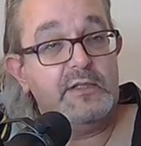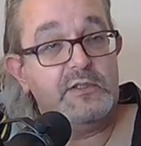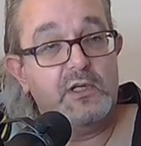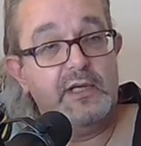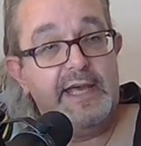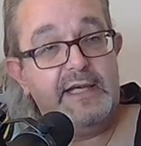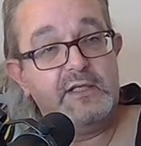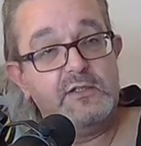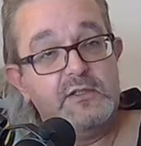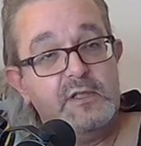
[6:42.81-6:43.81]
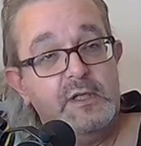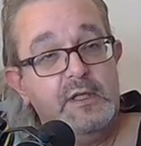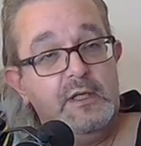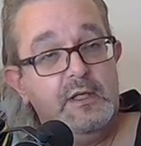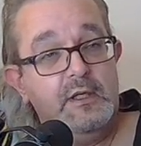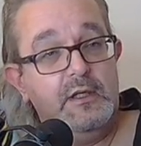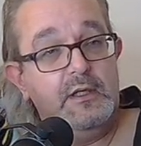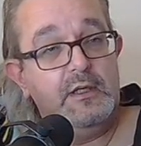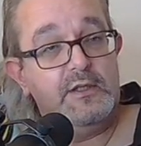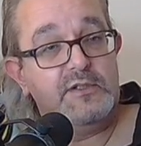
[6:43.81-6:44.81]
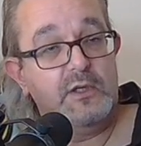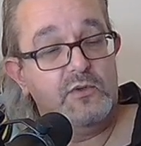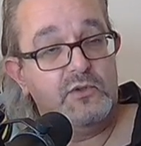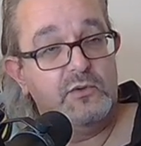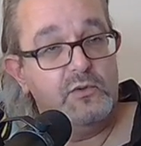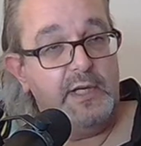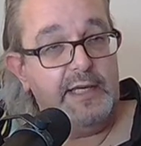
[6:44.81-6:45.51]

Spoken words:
So like X social,